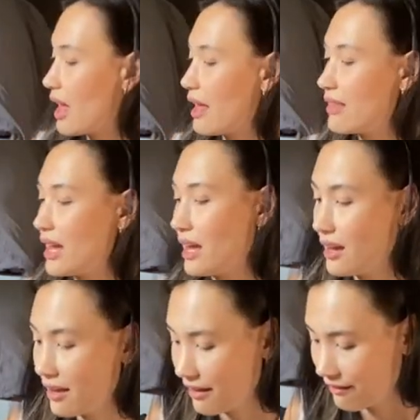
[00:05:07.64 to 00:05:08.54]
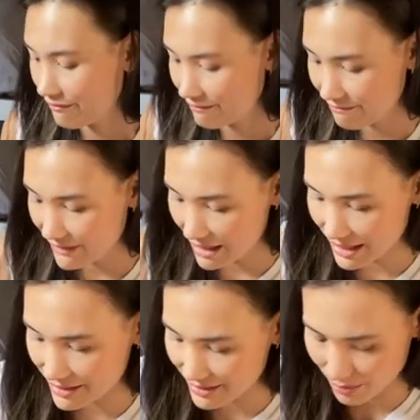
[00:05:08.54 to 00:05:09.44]
And then
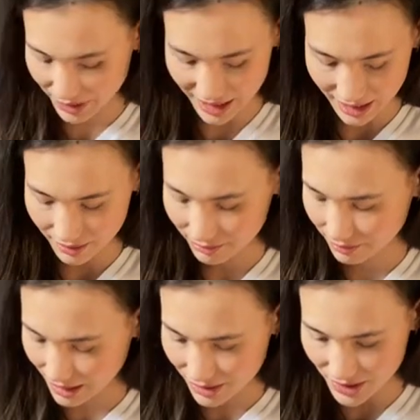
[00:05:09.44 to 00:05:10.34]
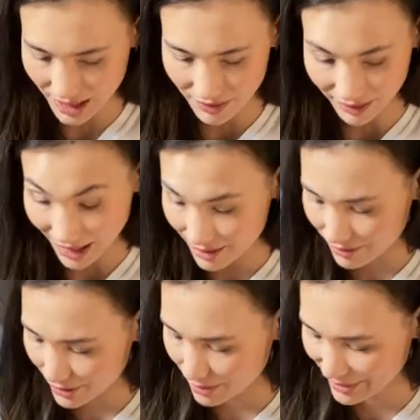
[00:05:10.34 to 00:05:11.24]
very simply, I actually have a lot
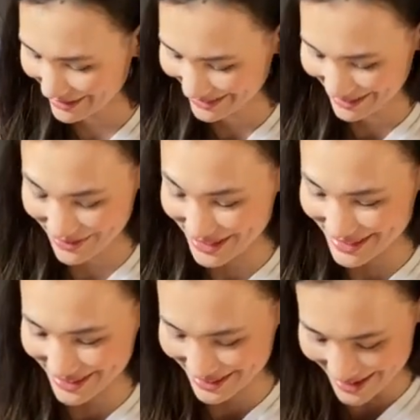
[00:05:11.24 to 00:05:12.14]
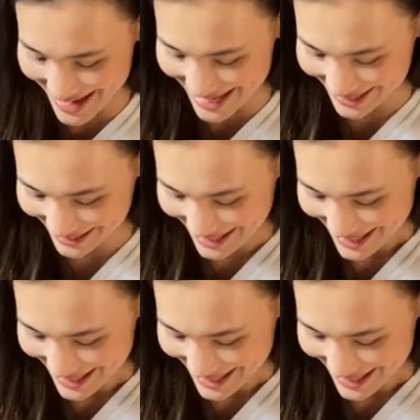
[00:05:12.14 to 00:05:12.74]
of room, which is great.